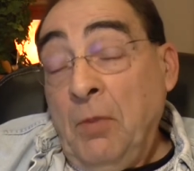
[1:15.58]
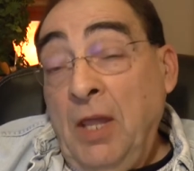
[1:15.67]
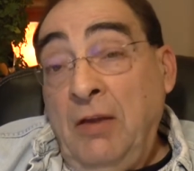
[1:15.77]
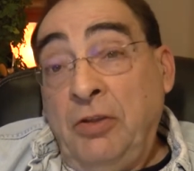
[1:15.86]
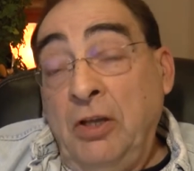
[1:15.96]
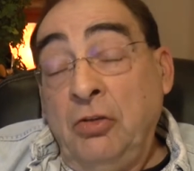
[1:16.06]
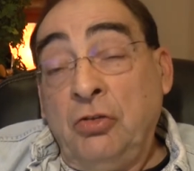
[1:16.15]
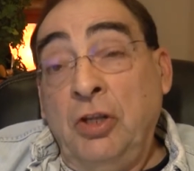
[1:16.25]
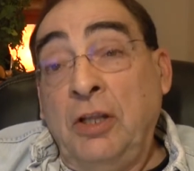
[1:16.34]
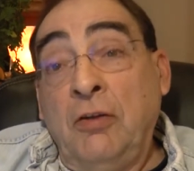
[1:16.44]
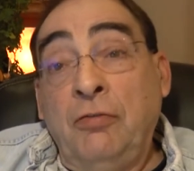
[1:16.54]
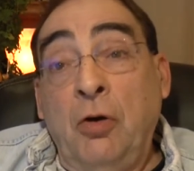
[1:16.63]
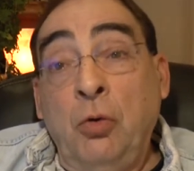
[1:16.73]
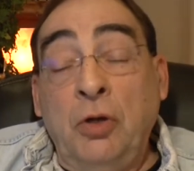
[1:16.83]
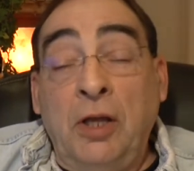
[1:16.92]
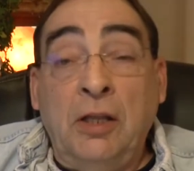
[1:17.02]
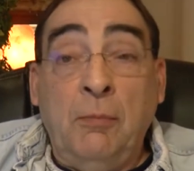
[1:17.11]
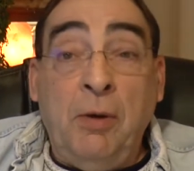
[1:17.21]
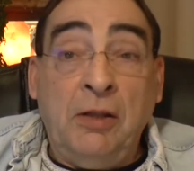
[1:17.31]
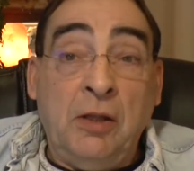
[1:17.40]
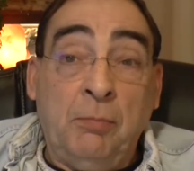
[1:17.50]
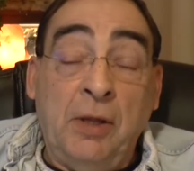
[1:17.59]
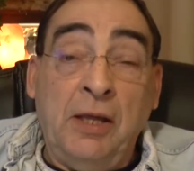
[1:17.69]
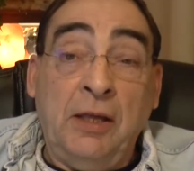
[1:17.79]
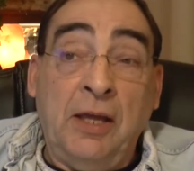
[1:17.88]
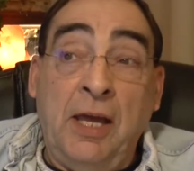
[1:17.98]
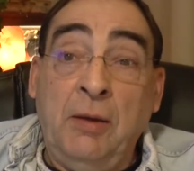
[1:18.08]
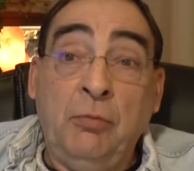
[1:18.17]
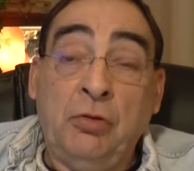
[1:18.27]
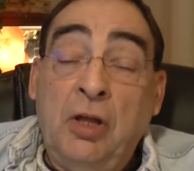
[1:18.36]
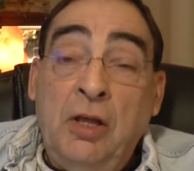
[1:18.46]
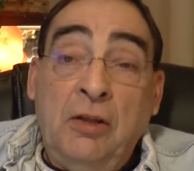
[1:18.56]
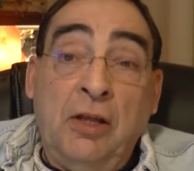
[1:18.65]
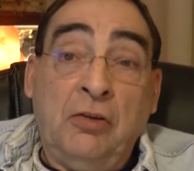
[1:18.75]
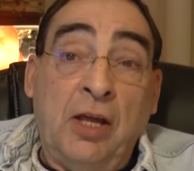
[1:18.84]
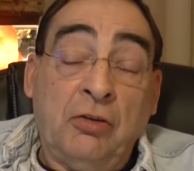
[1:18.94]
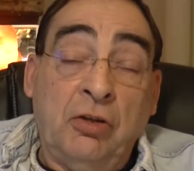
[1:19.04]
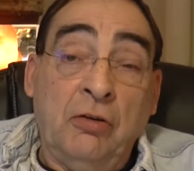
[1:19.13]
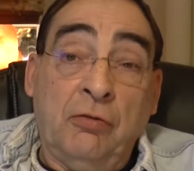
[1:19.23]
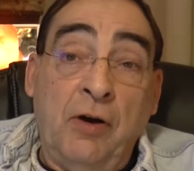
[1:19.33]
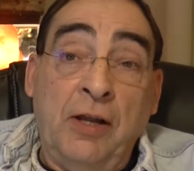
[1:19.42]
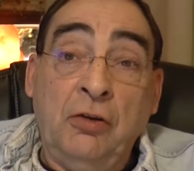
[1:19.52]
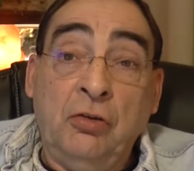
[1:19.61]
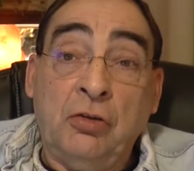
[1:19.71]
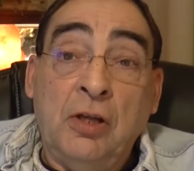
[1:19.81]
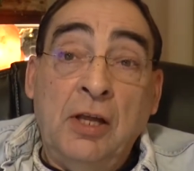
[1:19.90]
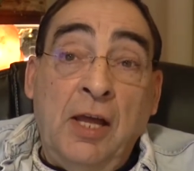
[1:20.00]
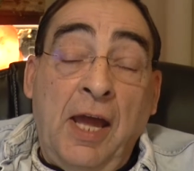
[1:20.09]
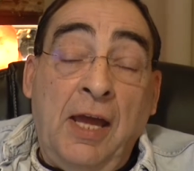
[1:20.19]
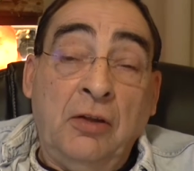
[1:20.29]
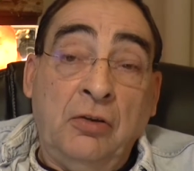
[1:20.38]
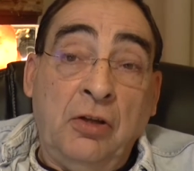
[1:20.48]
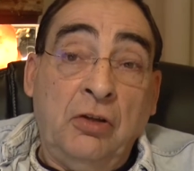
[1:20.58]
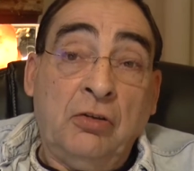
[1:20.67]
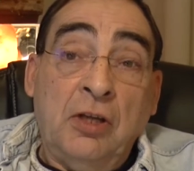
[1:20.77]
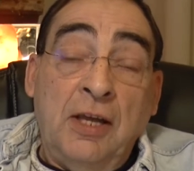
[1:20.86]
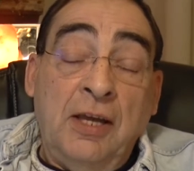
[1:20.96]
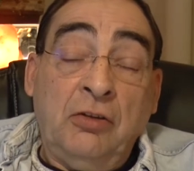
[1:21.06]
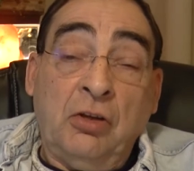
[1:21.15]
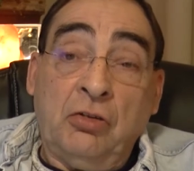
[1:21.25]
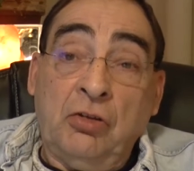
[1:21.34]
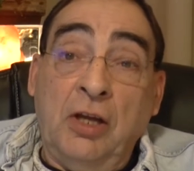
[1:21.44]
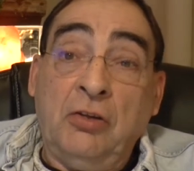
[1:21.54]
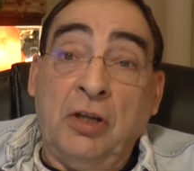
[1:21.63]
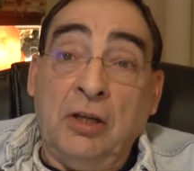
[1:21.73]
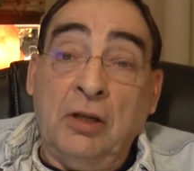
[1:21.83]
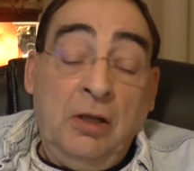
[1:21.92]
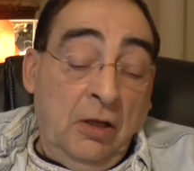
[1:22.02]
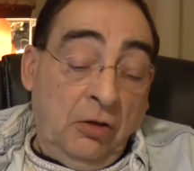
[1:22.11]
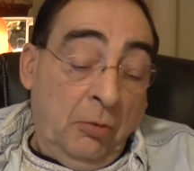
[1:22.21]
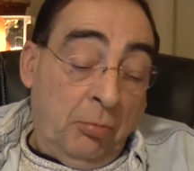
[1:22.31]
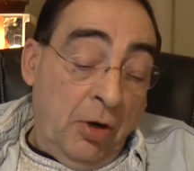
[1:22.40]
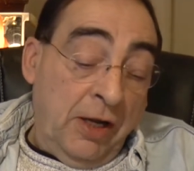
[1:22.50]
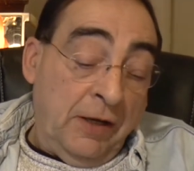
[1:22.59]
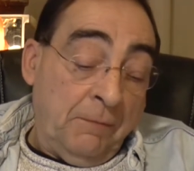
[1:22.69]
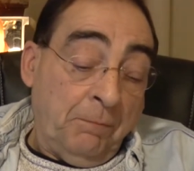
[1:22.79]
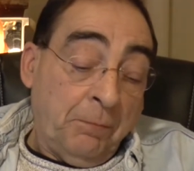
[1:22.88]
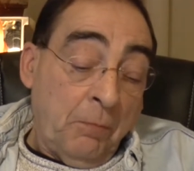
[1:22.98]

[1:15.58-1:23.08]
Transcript: If they can sneak that phone in the bed, they're playing games, they're texting friends, and this is exciting the brain.